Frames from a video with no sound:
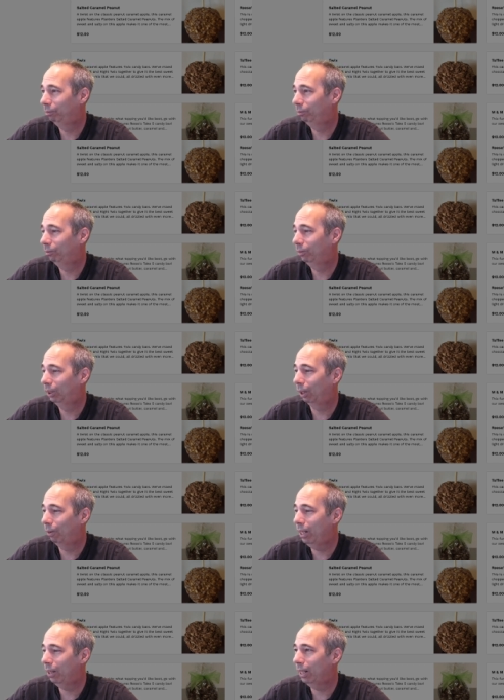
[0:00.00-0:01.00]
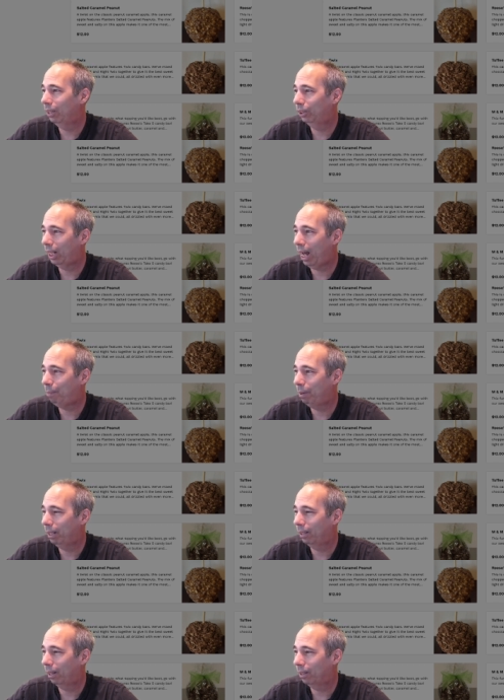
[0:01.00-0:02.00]
So when you're in your shopping
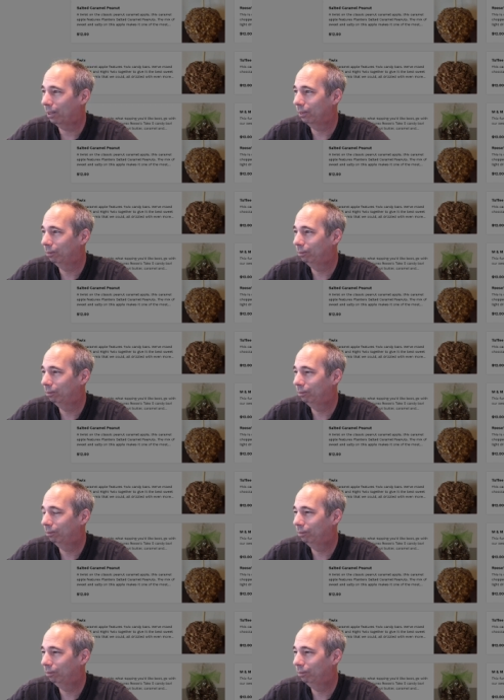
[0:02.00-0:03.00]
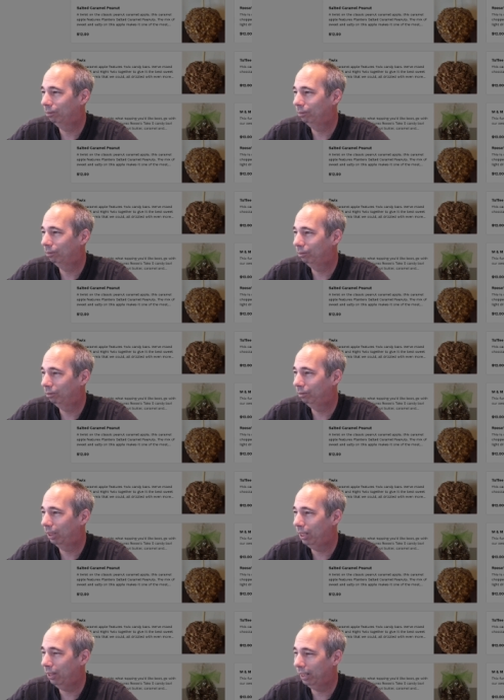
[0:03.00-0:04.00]
cart, then
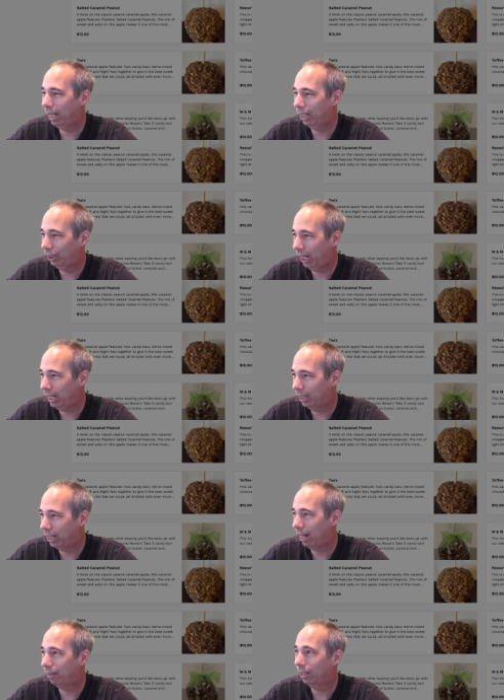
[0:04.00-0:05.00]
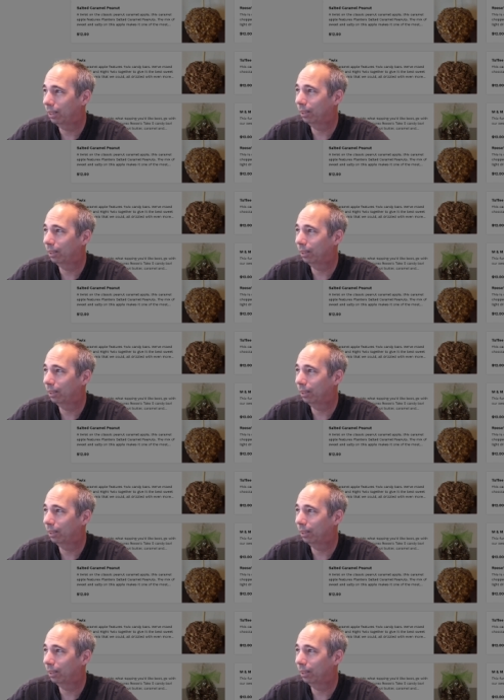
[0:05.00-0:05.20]
you hit that change down here.